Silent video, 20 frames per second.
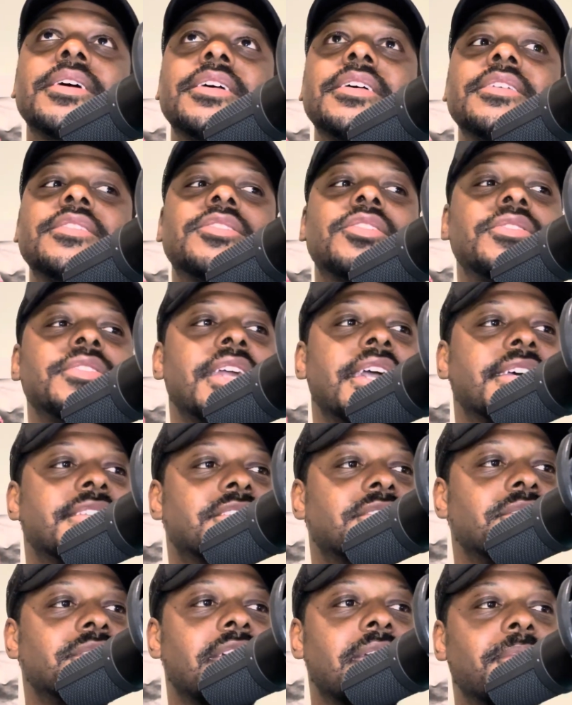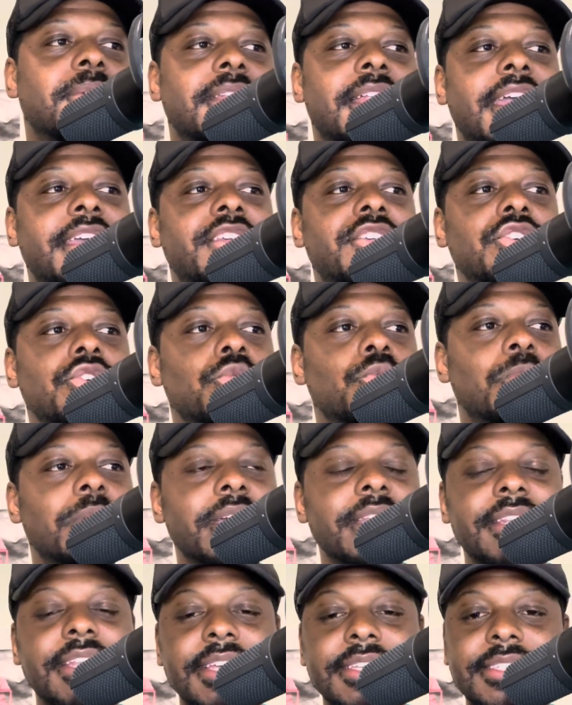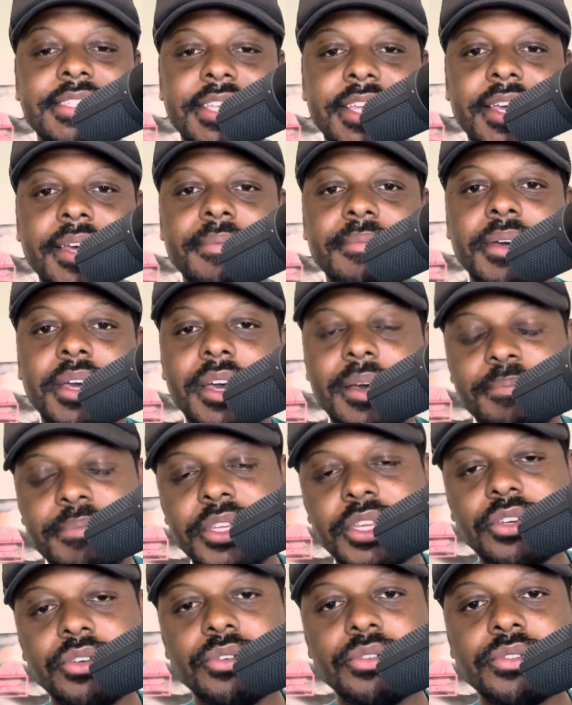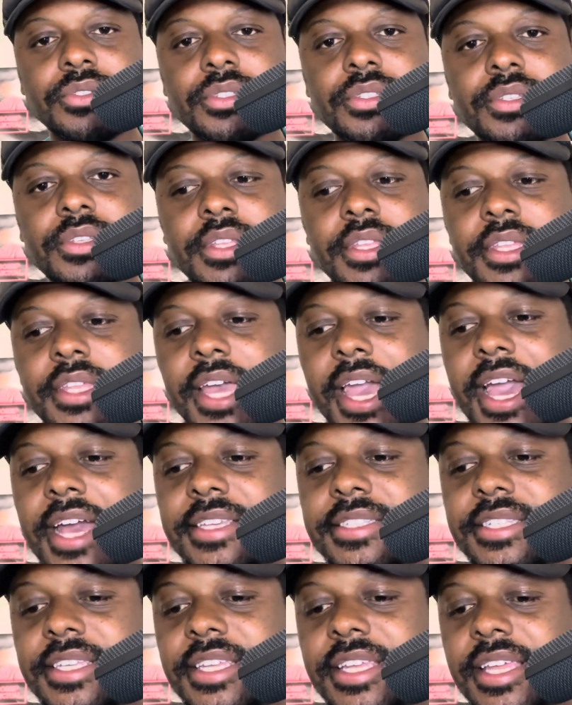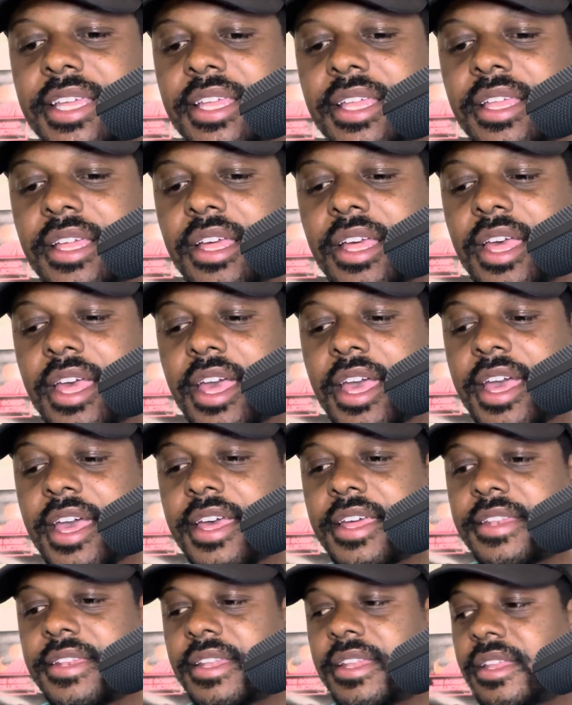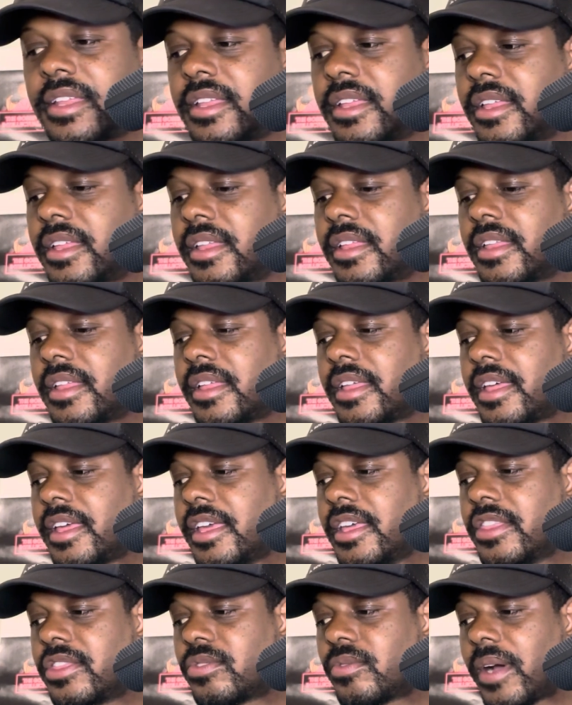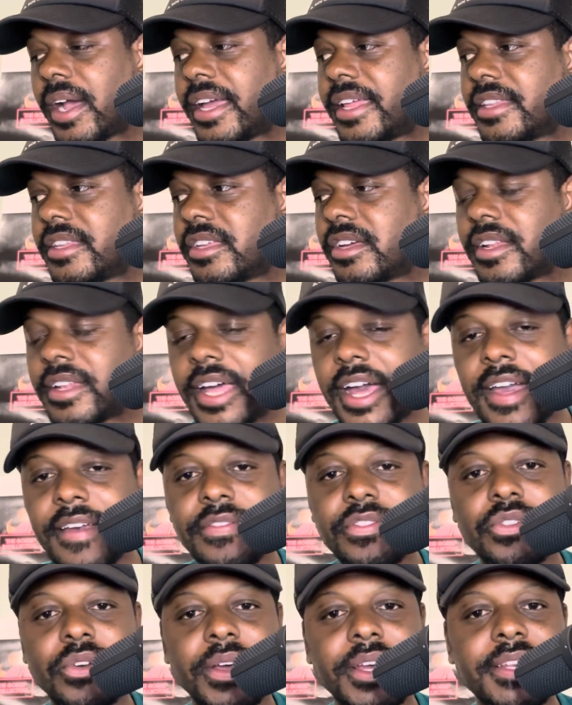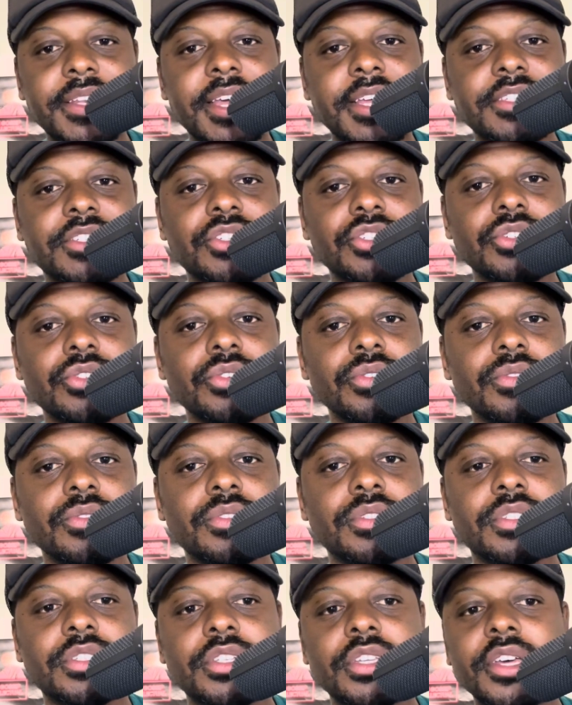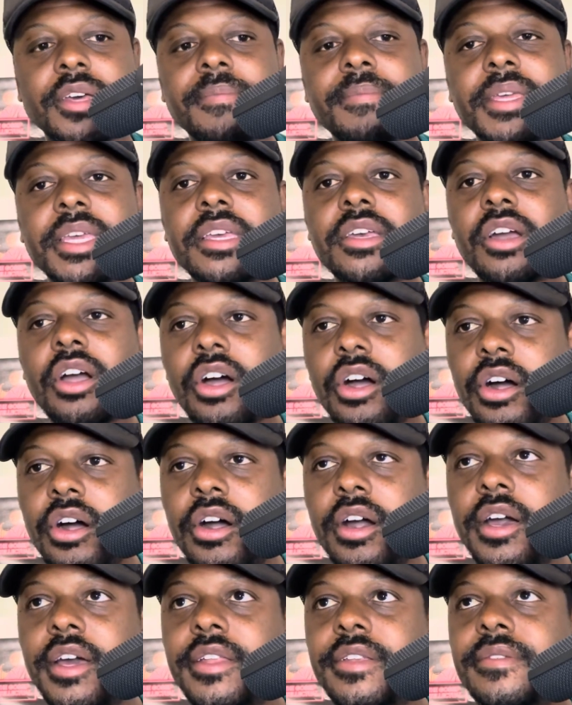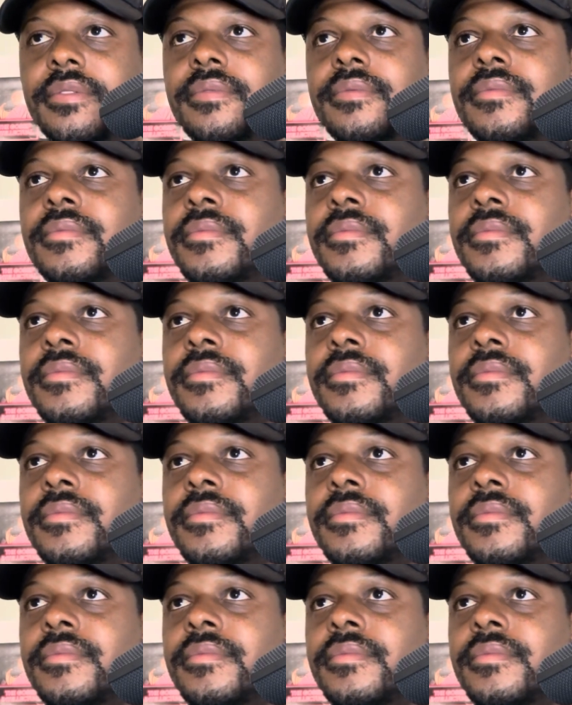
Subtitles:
So yeah, so they were like, you witnessed him abuse Cassie, and he threatened your life, threatened that you could be gone.